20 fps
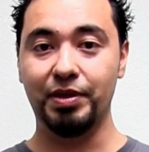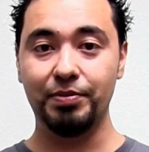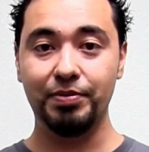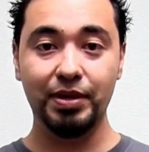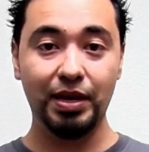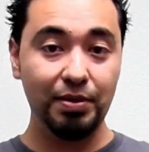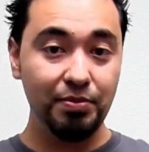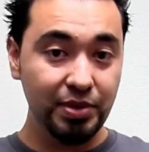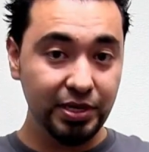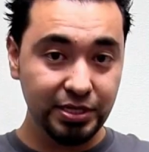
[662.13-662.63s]

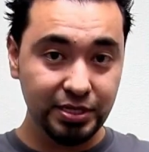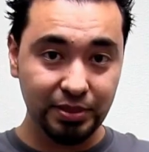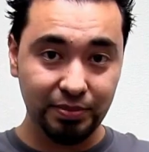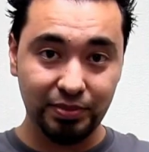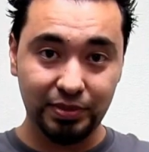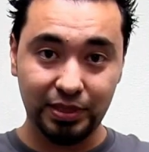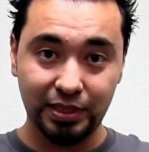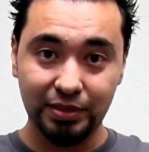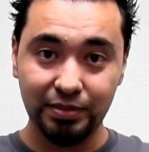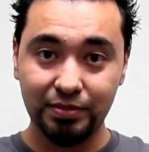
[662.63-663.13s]
Maybe I missed
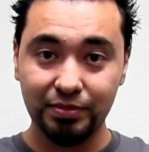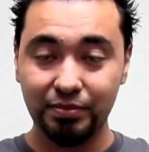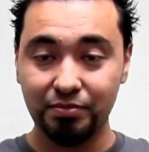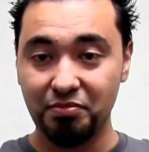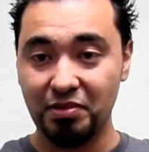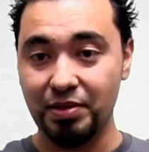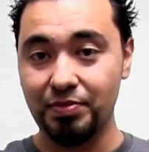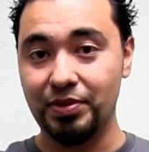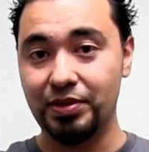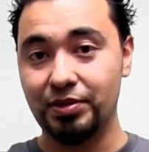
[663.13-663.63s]
something.
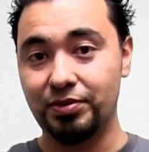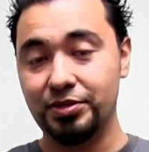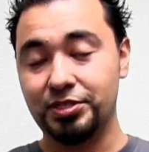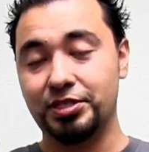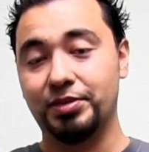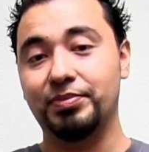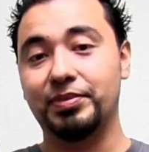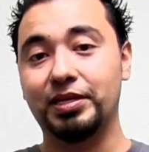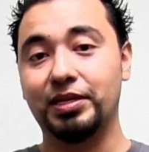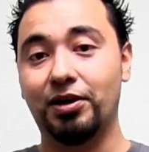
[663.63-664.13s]
Maybe there
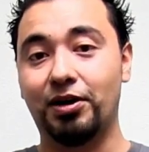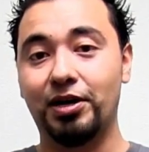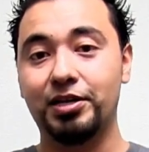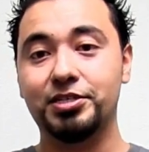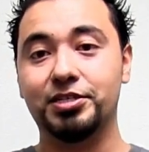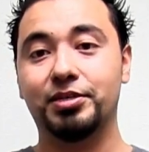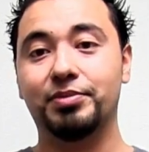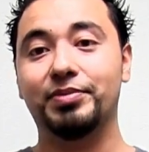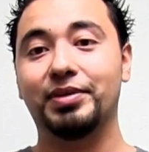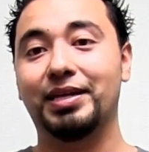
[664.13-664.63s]
was something
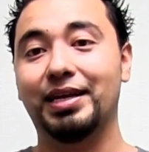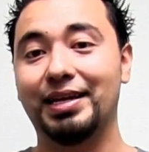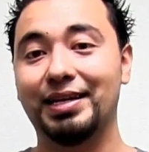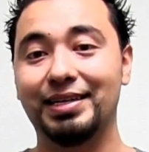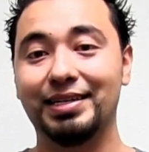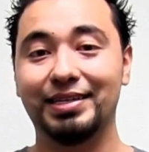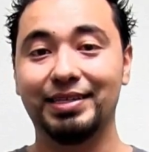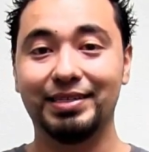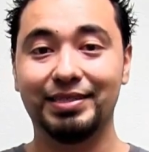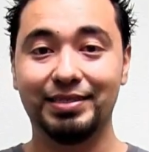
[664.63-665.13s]
awesome that
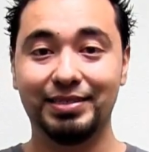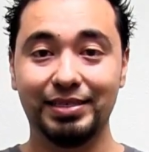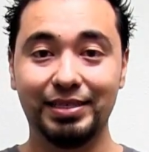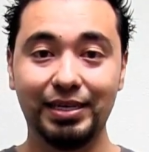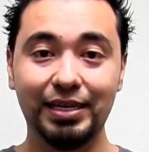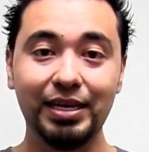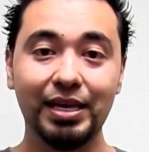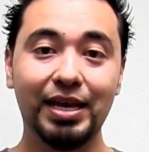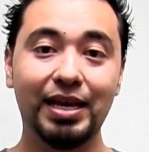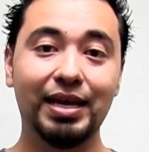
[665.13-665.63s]
I didn't
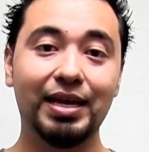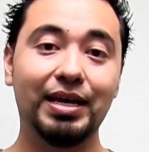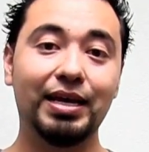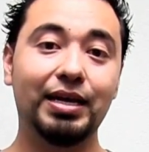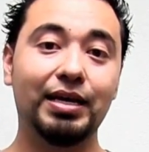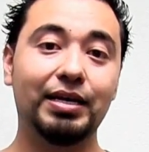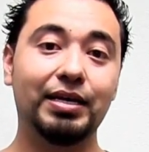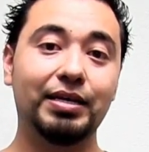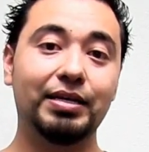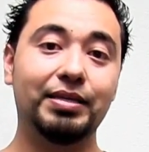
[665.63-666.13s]
see.
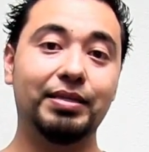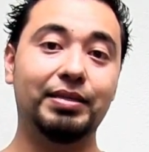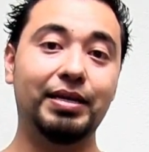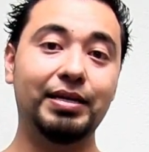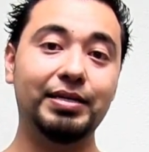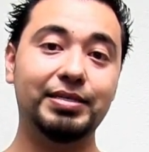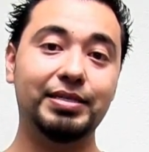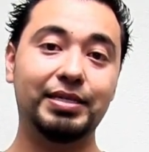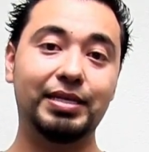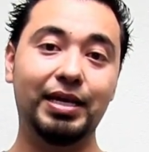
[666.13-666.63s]

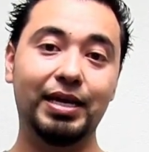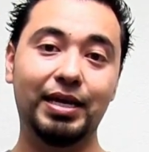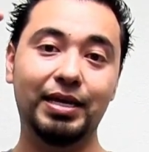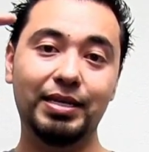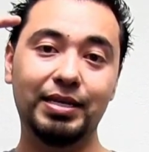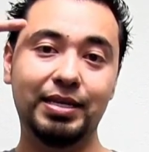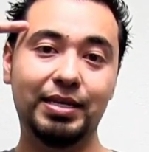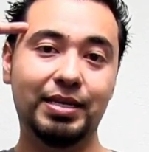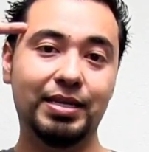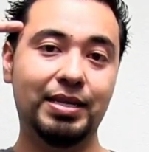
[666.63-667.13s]
Thanks
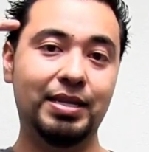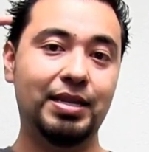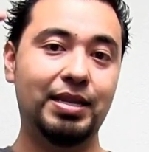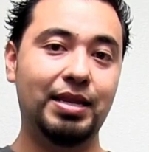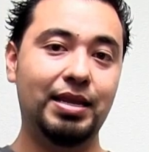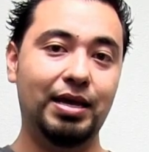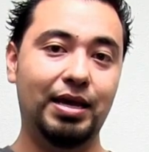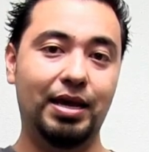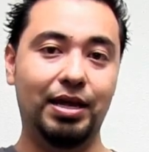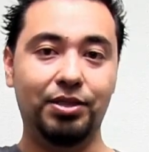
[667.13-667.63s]
again.
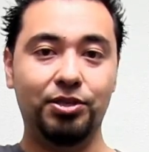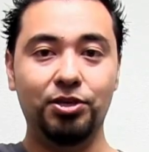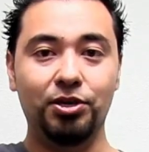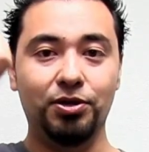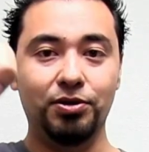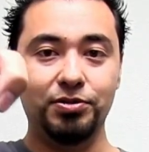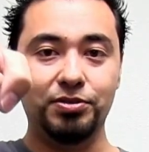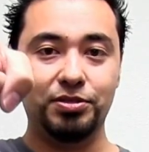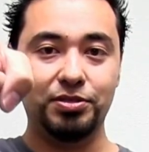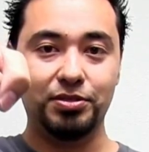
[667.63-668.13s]

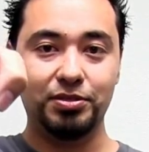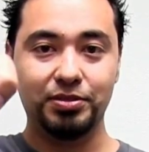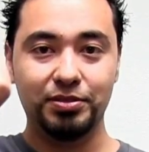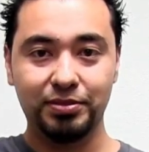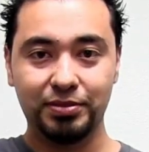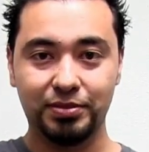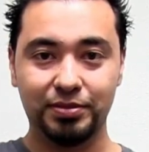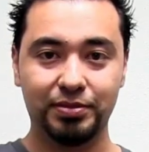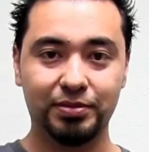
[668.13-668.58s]
Adios.